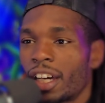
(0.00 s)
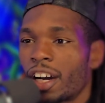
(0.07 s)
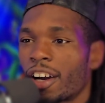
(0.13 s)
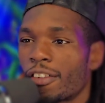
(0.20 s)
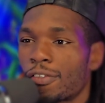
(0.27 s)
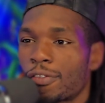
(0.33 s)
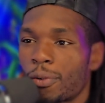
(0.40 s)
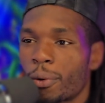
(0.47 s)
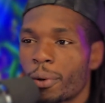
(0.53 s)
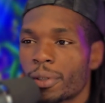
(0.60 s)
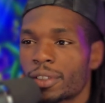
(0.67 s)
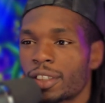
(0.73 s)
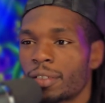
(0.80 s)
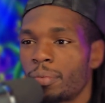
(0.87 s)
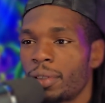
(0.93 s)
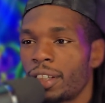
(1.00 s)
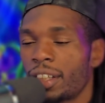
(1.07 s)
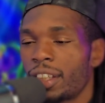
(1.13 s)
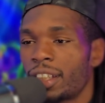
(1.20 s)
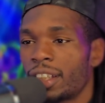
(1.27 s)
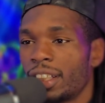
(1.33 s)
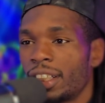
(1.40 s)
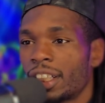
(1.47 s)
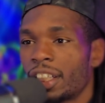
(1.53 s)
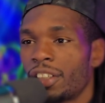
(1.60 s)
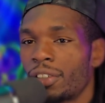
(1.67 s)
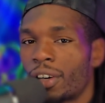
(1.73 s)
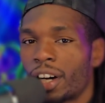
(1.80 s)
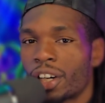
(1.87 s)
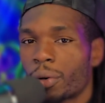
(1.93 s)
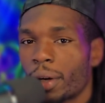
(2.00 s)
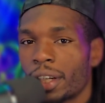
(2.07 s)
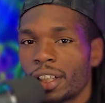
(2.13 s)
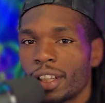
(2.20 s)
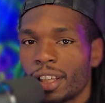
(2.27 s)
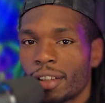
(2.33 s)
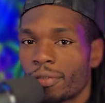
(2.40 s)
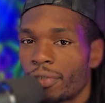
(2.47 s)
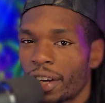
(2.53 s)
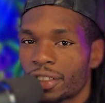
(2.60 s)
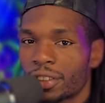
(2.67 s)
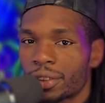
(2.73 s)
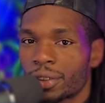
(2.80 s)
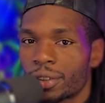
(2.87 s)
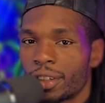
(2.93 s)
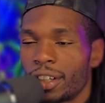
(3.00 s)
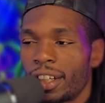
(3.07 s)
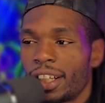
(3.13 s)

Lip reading: afford to be, accredited investor,